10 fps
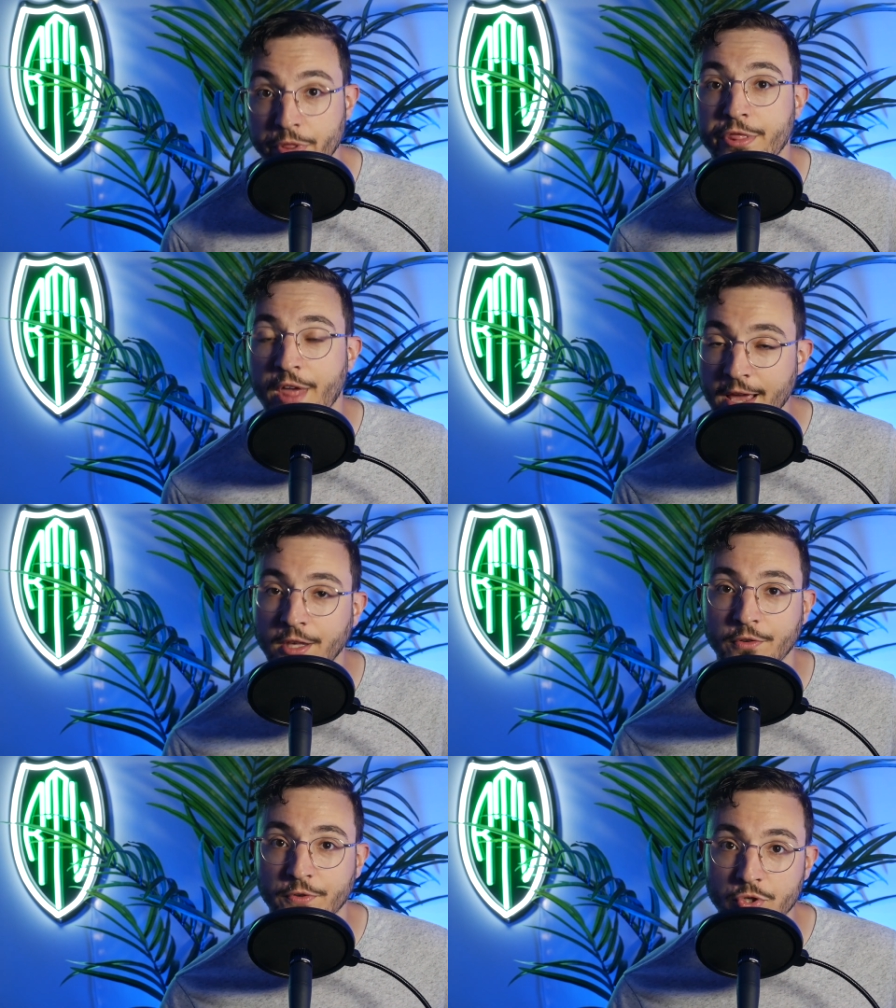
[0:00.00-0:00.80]
Thank
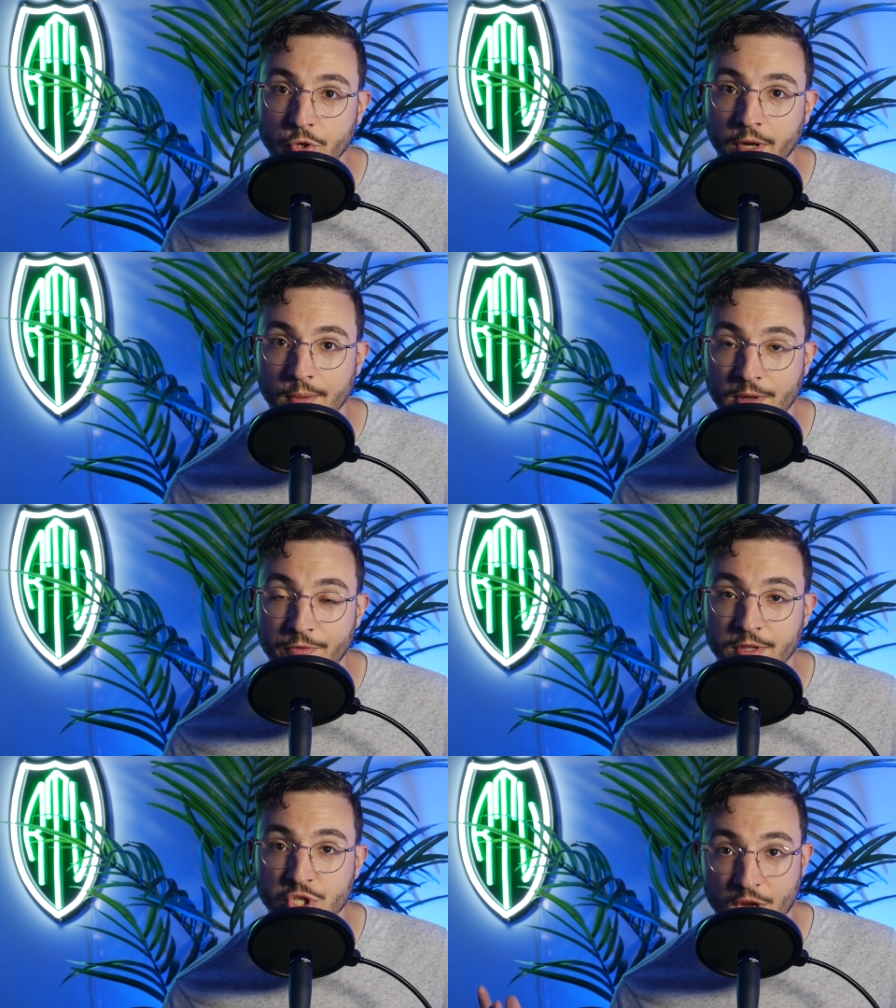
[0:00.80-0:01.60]
you for joining me
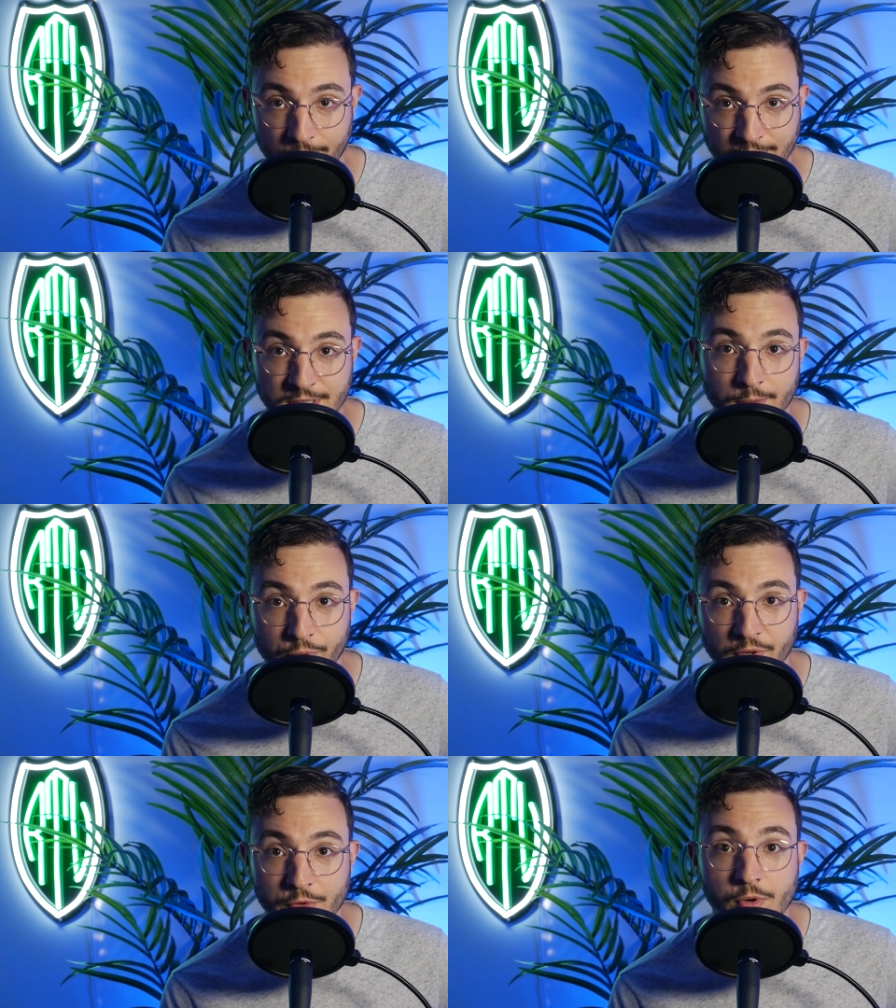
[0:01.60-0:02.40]
for this Champions League
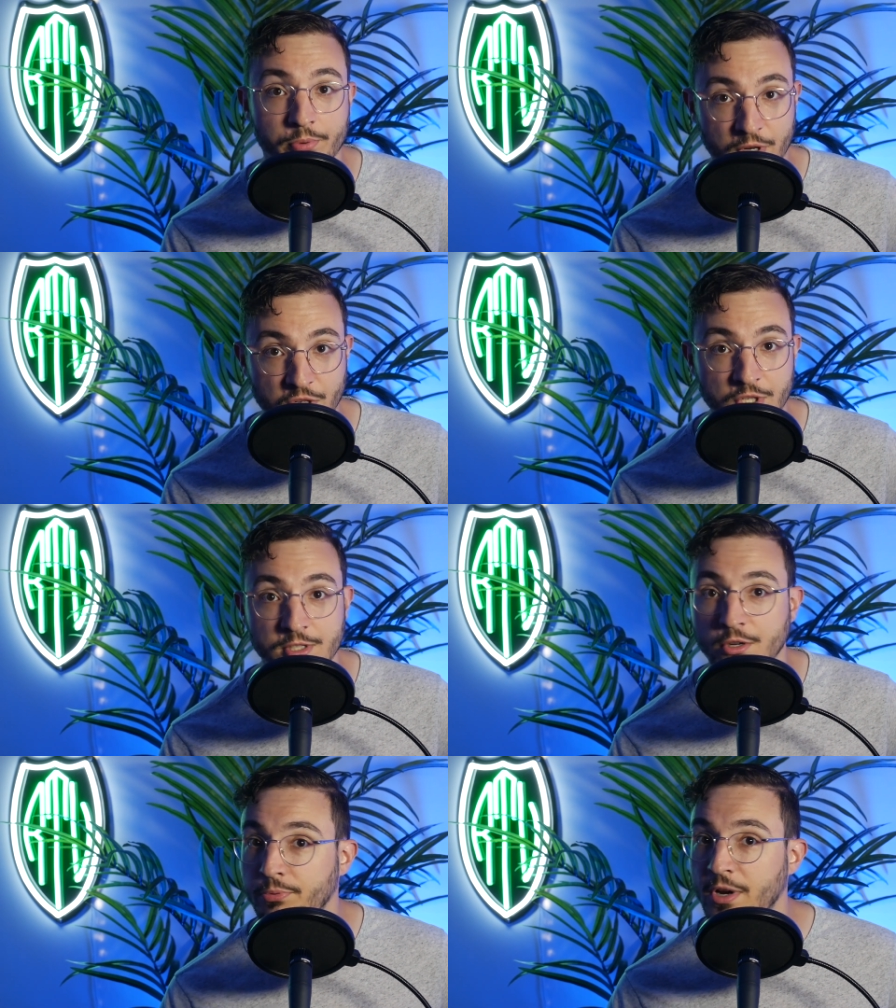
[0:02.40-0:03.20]
preview and
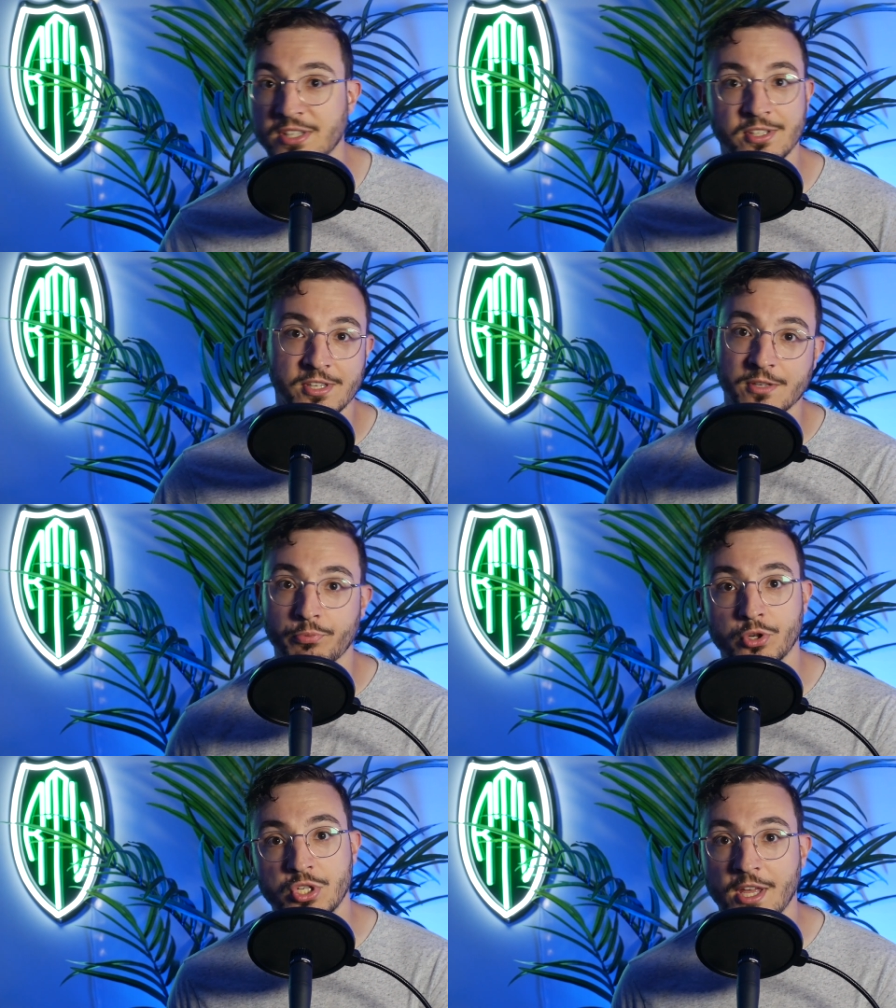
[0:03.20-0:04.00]
predictions. Your presence is
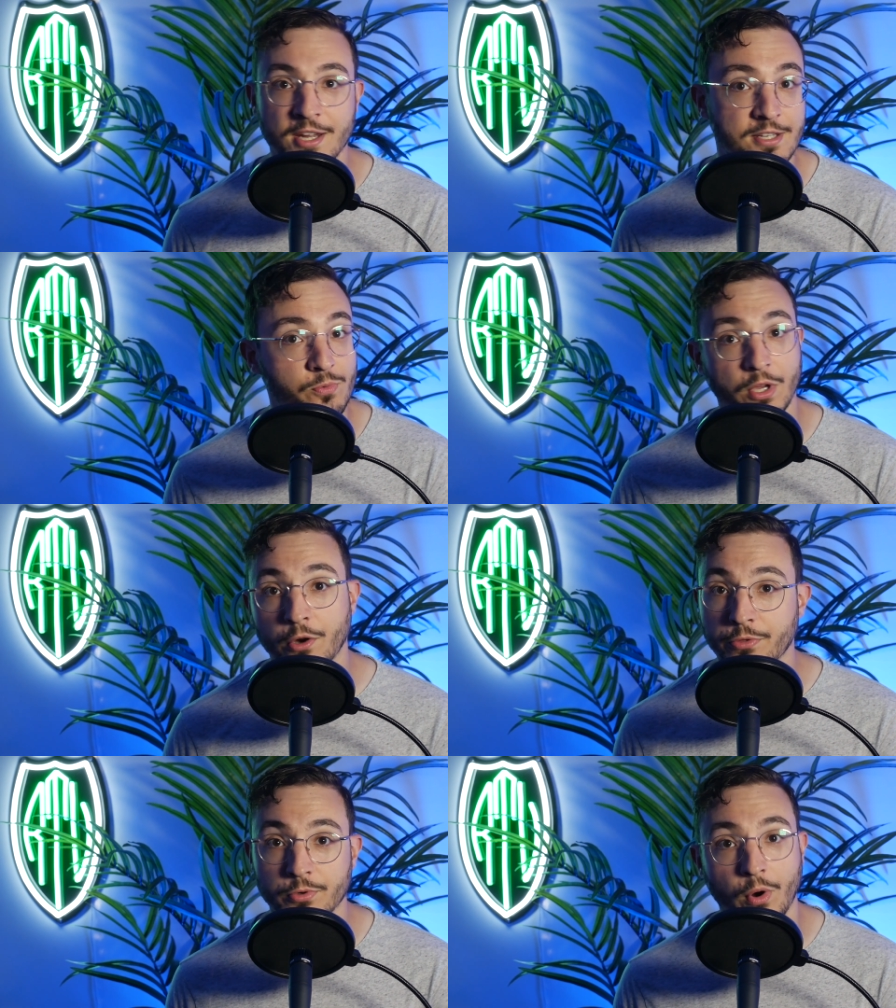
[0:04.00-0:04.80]
appreciated as we go
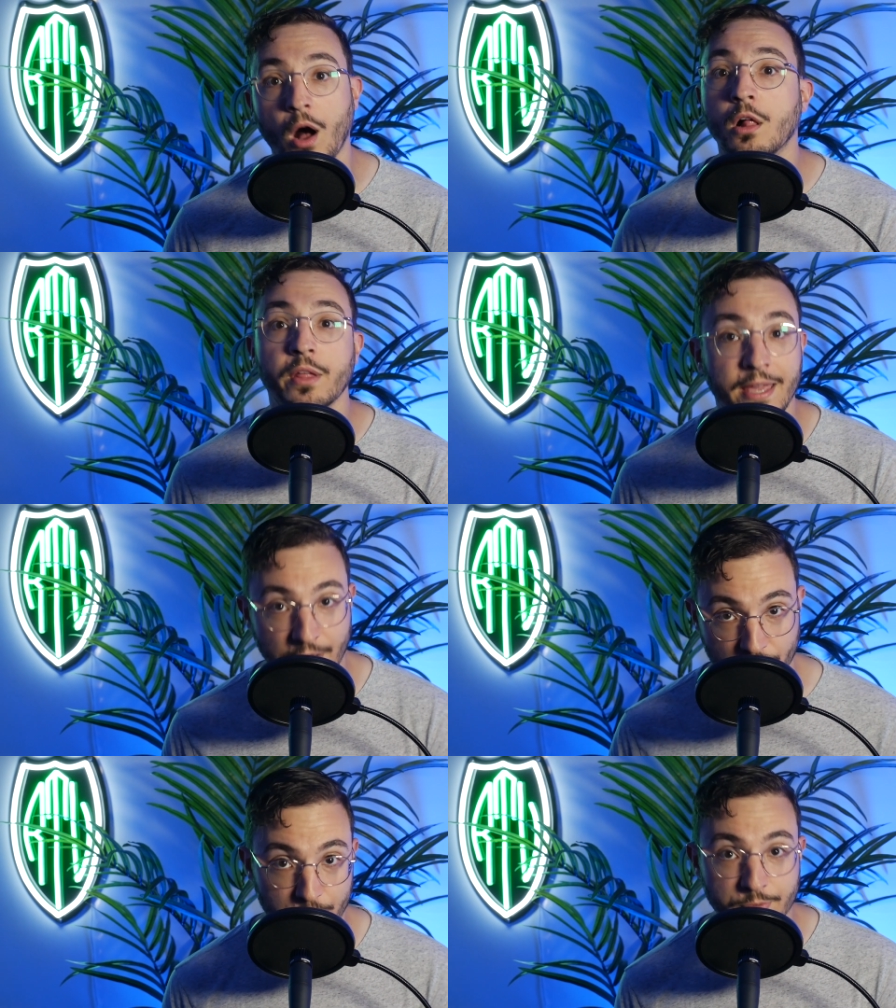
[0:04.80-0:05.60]
through all
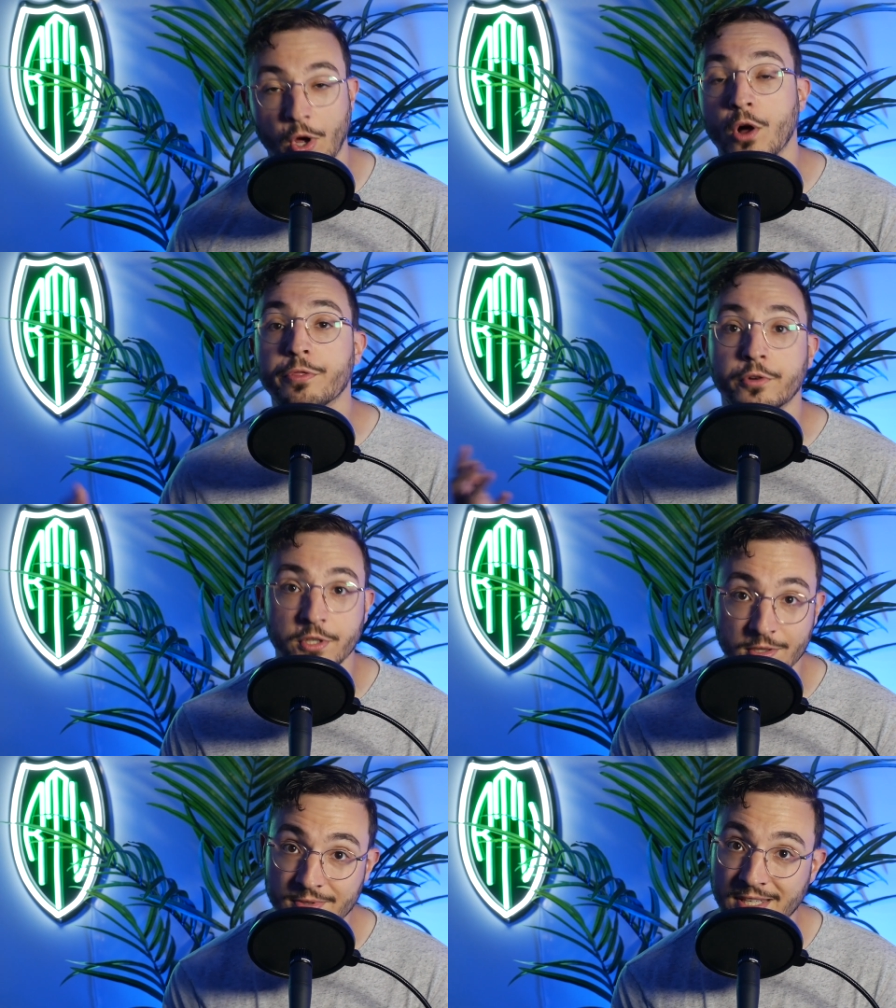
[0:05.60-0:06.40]
eight groups, all
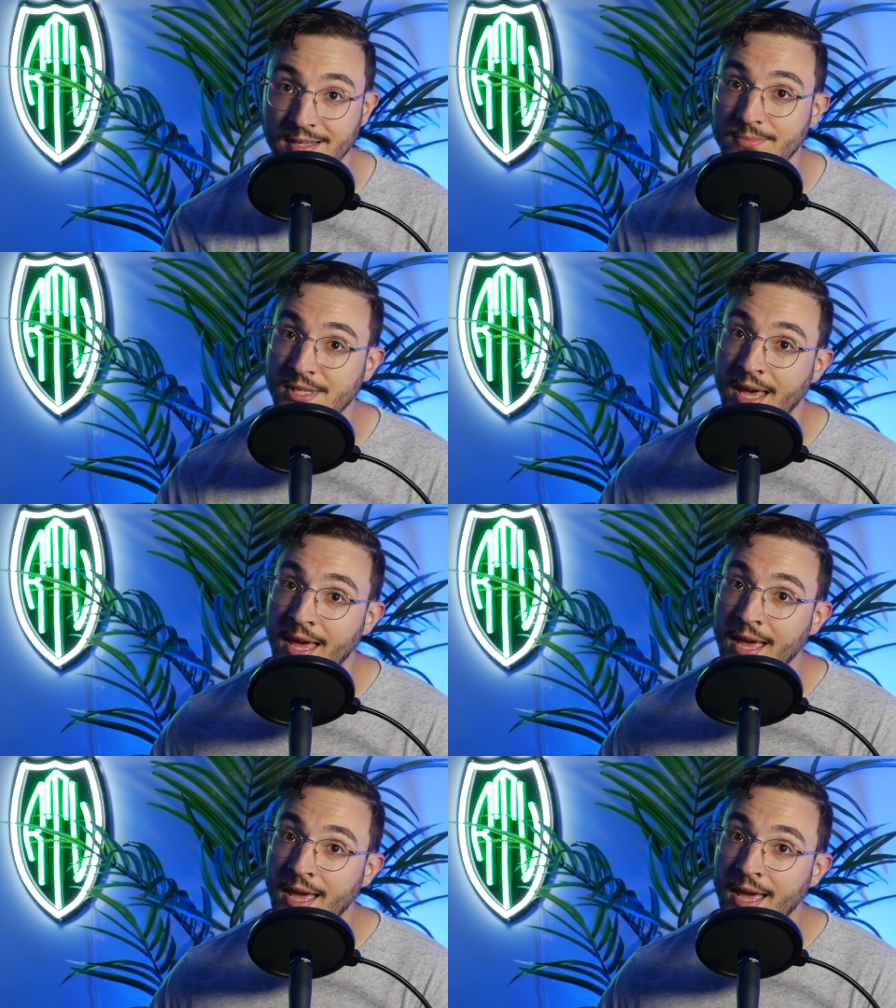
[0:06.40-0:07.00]
32 teams,